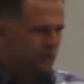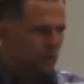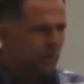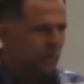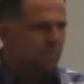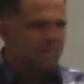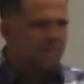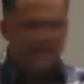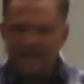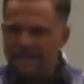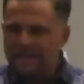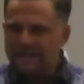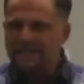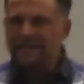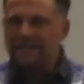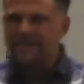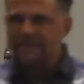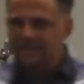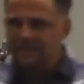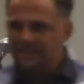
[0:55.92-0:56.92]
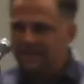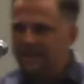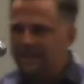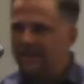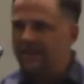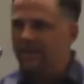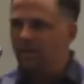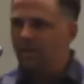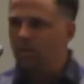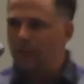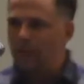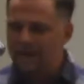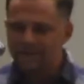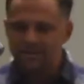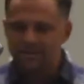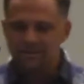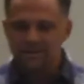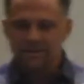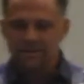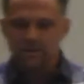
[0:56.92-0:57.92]
you immediately see
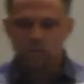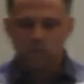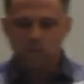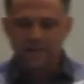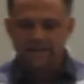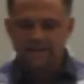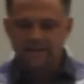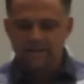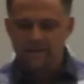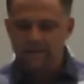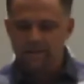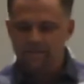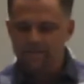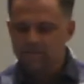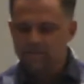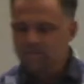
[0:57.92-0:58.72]
Wesley's wisdom